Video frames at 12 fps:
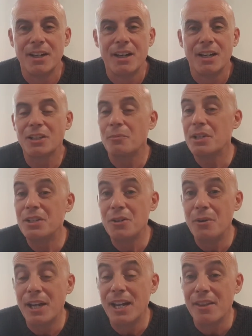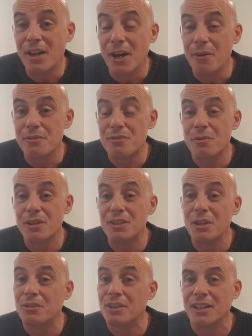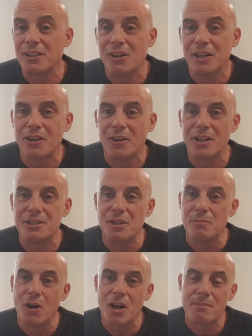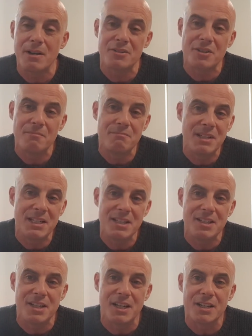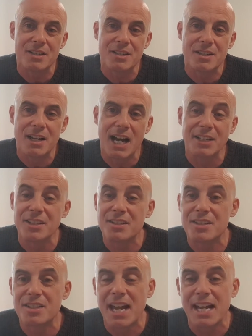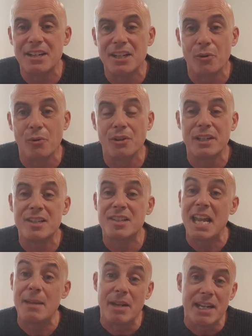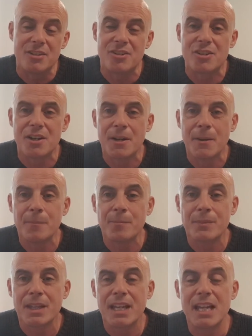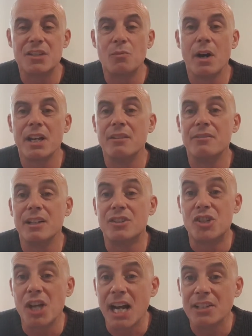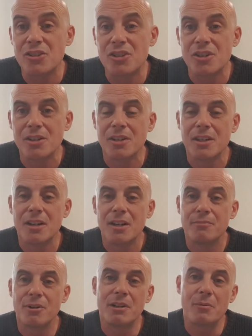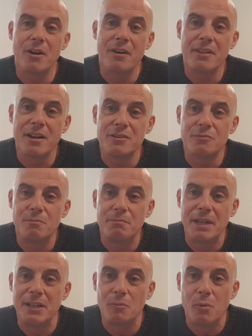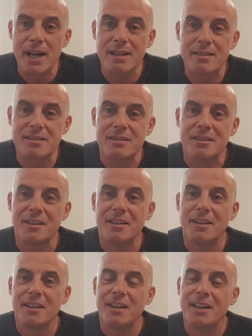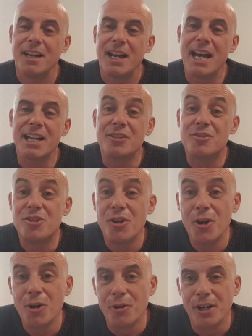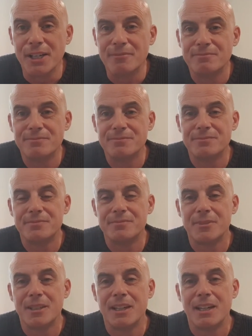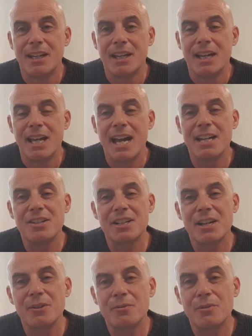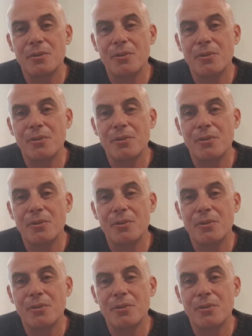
Then, when you hear those, whether you think like I do, my most immediate understanding, or at least image, is one of a judge, probably wearing those big wigs, and a jury. And you know,